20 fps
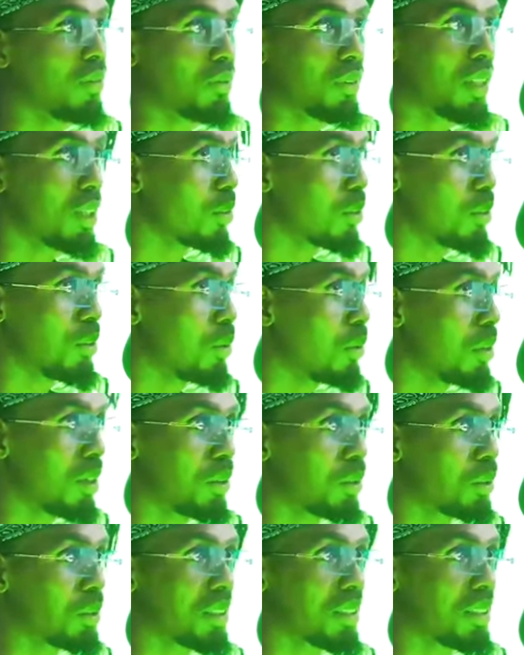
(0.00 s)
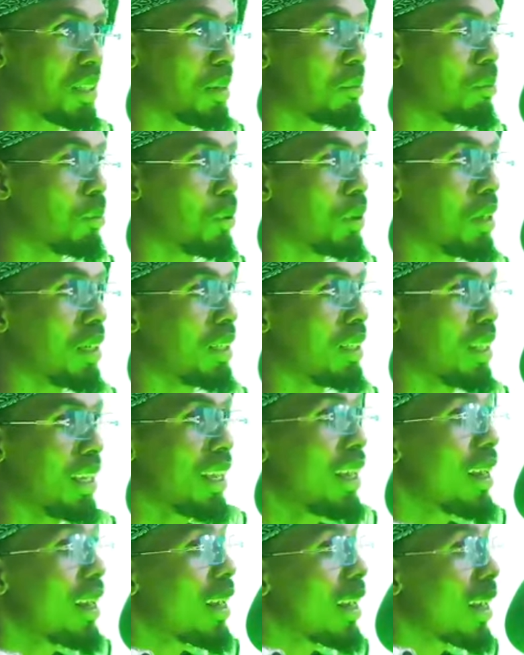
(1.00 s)
If there's no way else it's going to go,
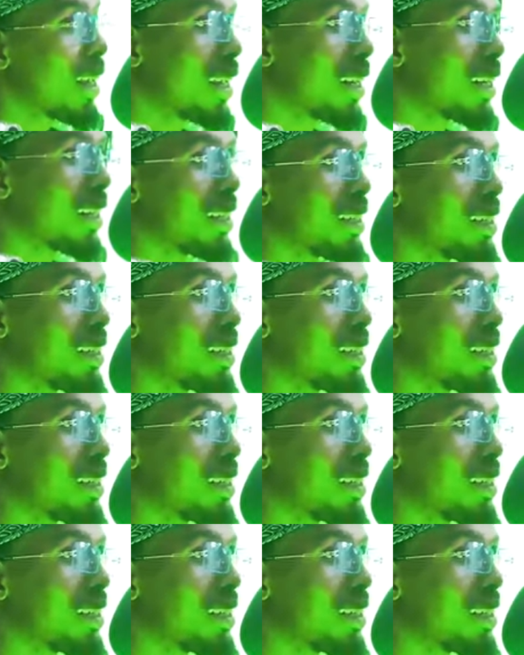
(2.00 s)
then...